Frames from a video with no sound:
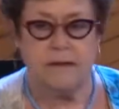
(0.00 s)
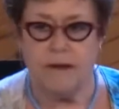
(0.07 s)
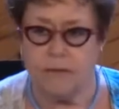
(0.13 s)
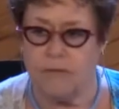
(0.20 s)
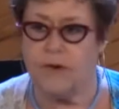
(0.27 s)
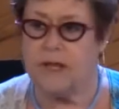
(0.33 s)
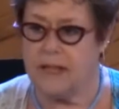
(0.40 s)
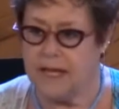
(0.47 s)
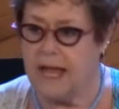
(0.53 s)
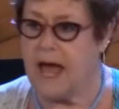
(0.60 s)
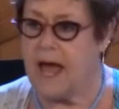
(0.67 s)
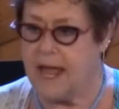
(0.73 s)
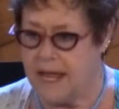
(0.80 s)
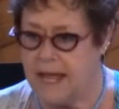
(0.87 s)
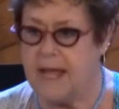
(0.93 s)
no, really
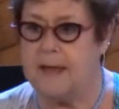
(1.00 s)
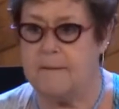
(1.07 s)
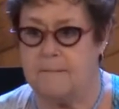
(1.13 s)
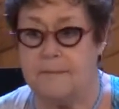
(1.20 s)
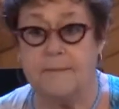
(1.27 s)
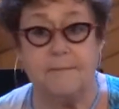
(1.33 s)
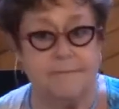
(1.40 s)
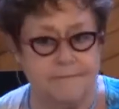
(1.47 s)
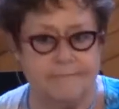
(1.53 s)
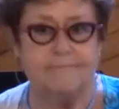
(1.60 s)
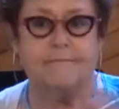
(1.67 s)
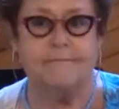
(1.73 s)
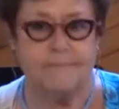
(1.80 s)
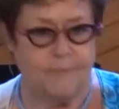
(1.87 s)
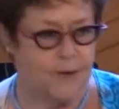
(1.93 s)
I am
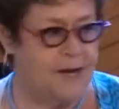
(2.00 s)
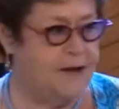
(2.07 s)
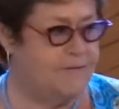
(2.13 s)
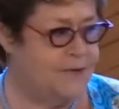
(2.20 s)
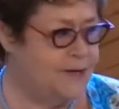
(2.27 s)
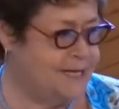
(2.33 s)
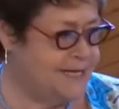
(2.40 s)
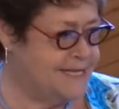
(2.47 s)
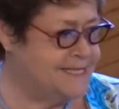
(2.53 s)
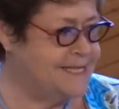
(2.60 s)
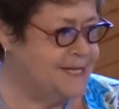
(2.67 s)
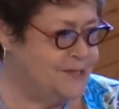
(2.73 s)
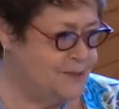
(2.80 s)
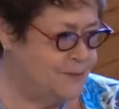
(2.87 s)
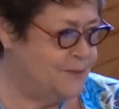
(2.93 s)
whatever it is
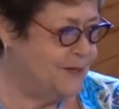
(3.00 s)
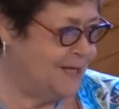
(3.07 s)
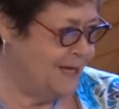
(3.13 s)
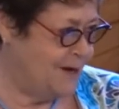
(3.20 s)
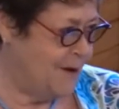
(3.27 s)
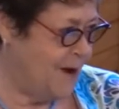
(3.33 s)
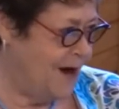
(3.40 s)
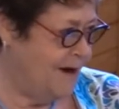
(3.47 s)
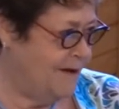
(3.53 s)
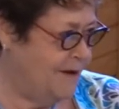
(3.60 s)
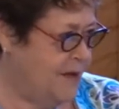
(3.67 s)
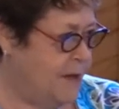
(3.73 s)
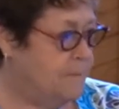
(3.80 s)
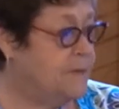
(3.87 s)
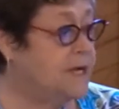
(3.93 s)
that you really are.
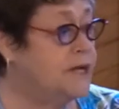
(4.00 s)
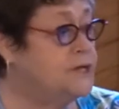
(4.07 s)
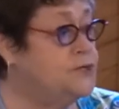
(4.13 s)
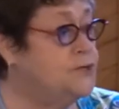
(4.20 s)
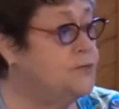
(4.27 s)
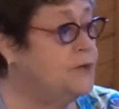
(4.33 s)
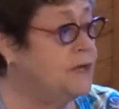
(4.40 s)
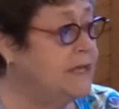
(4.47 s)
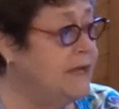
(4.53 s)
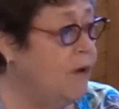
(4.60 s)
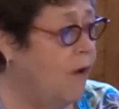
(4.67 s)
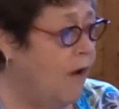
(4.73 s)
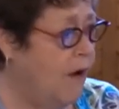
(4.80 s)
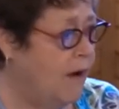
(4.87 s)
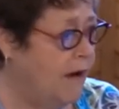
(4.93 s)
Because you really
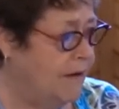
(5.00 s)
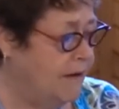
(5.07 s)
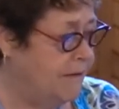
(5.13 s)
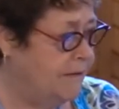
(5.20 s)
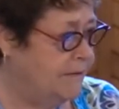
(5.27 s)
are.